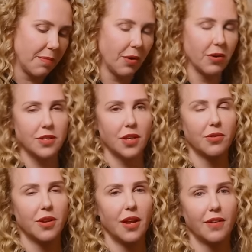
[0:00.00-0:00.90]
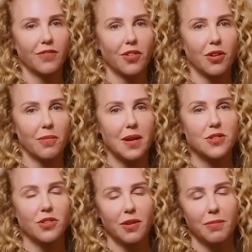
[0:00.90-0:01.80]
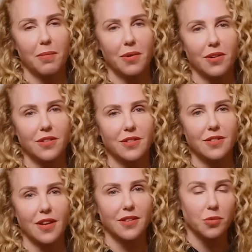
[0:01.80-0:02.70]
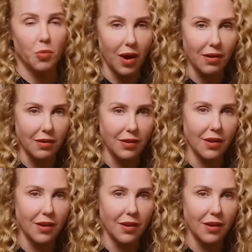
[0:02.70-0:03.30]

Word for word: bonus Q and A for Patreon members as well oh,